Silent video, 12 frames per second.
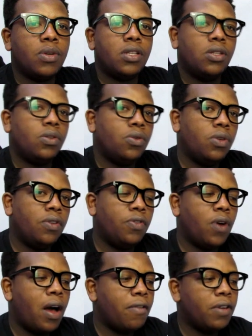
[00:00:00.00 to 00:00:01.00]
request you,
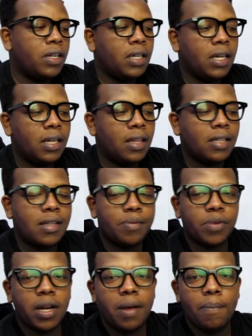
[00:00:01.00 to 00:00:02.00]
if you haven't hit the
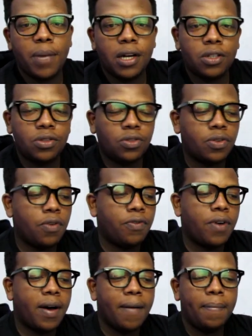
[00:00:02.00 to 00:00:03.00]
subscribe button so
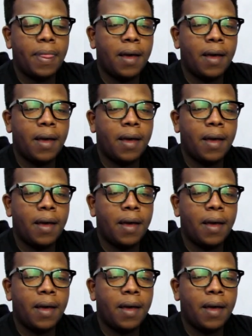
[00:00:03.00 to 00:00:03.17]
far,